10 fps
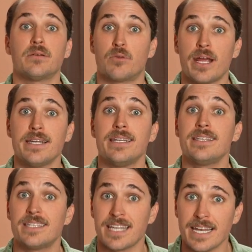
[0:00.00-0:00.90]
the brand,
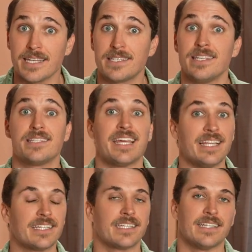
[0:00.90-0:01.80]
did send us this
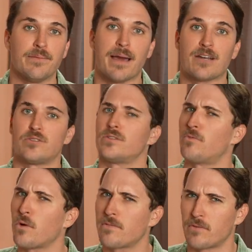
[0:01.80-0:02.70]
Helix Elite mattress
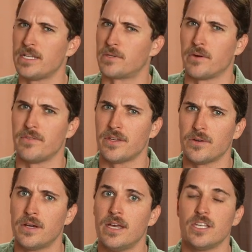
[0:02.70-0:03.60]
for free to review,